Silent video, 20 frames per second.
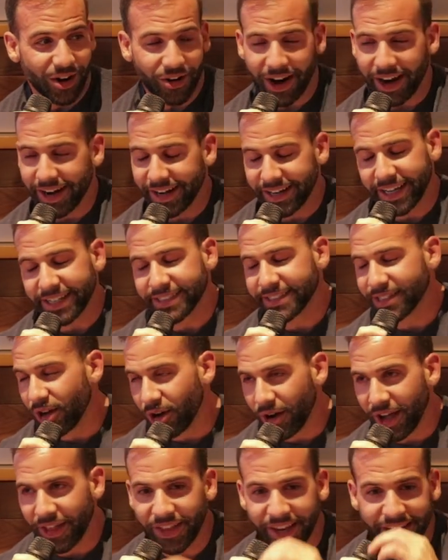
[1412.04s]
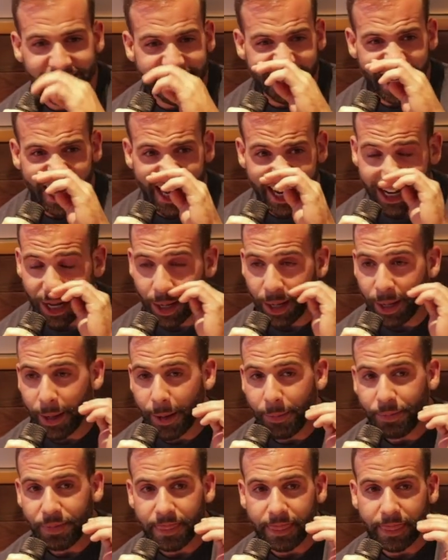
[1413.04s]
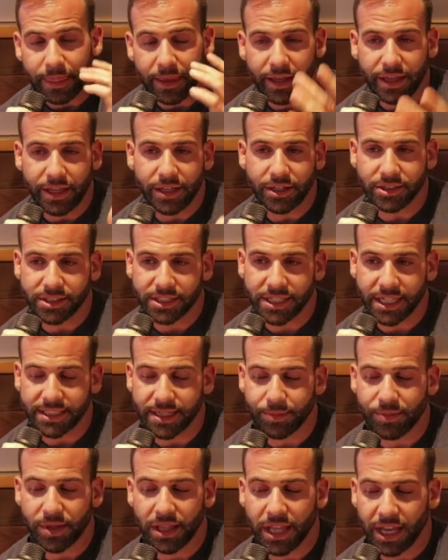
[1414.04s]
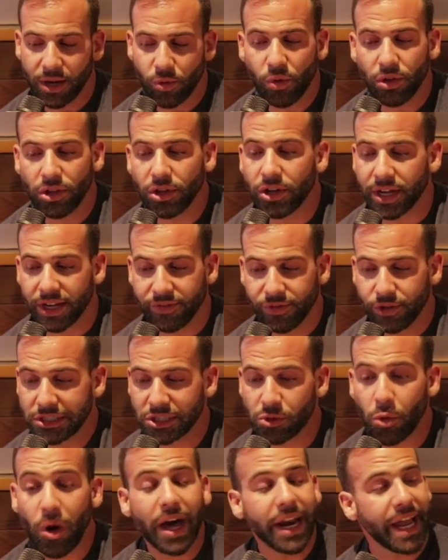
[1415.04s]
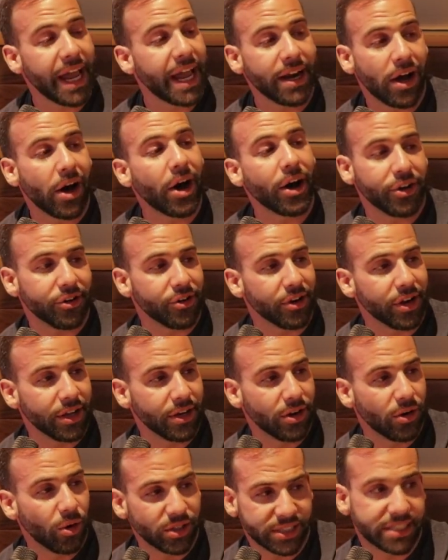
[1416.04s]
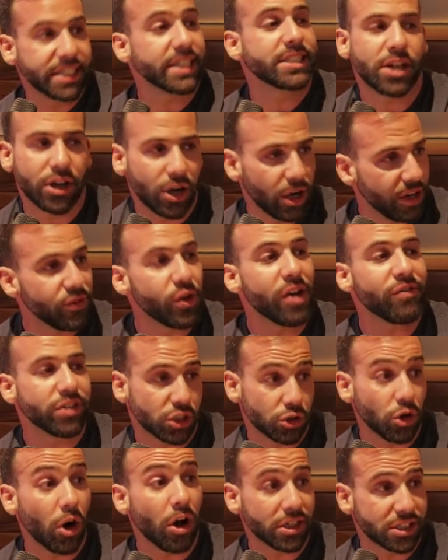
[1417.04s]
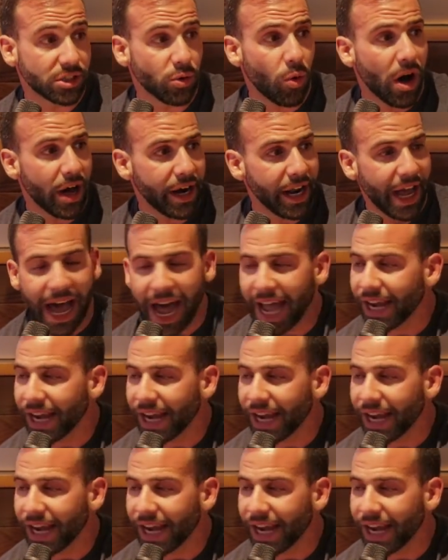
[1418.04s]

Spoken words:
All right. And then he's like, he'll say something like, well, look, if you squat 800 or 600, if you have a strong squat,